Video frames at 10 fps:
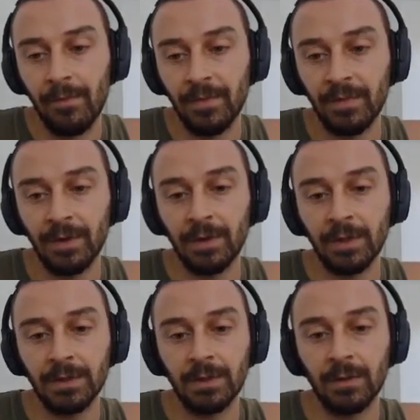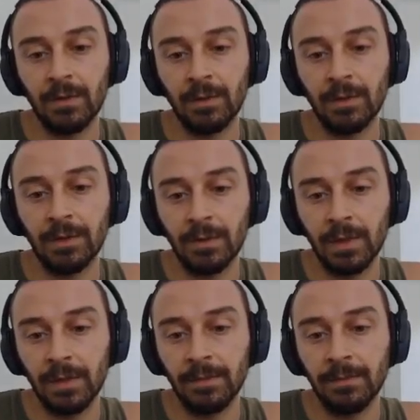the Vel'Koz in the corner as
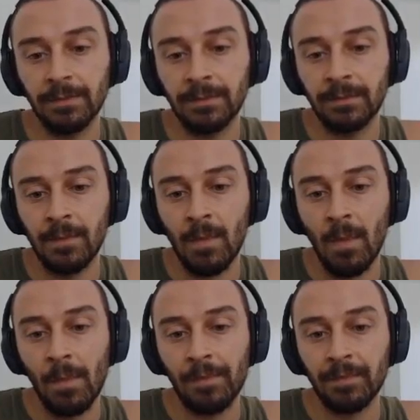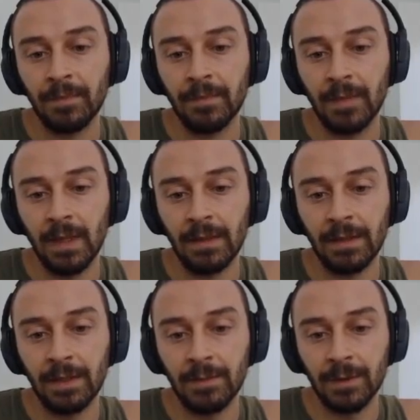well. And
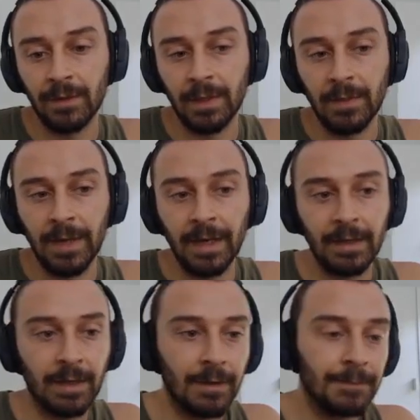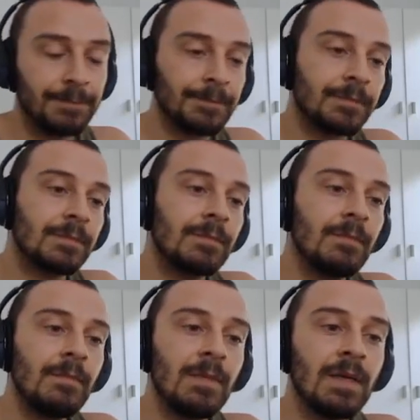keep Zoe in the back here.
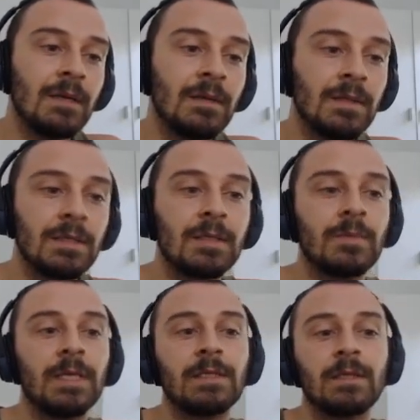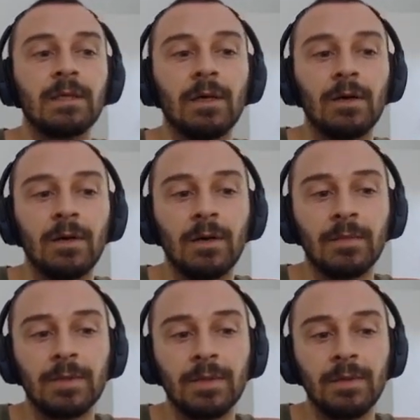This is basically our comp.
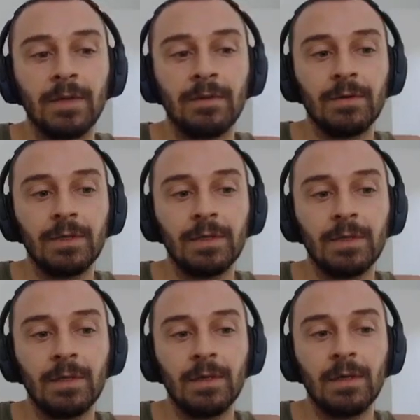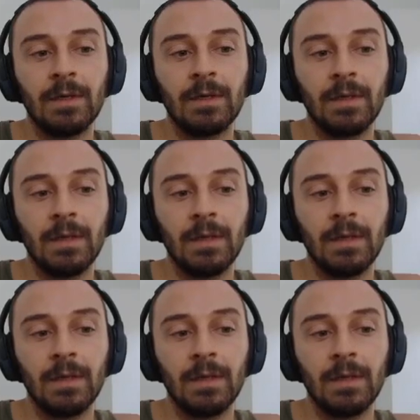So we have 3-star,